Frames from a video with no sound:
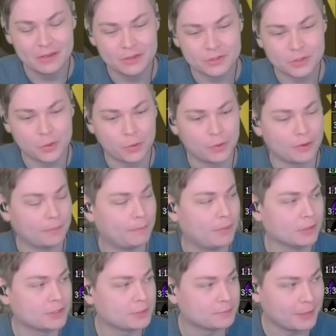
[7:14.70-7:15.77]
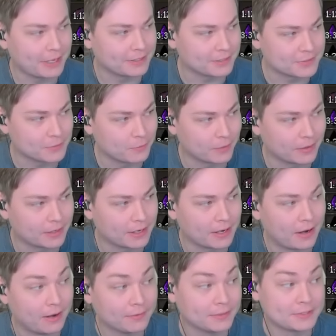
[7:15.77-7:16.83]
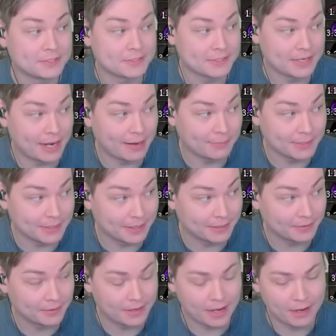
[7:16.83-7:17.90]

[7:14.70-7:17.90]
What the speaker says: So multi-splat doesn't work unless it's an Abbey Dagger.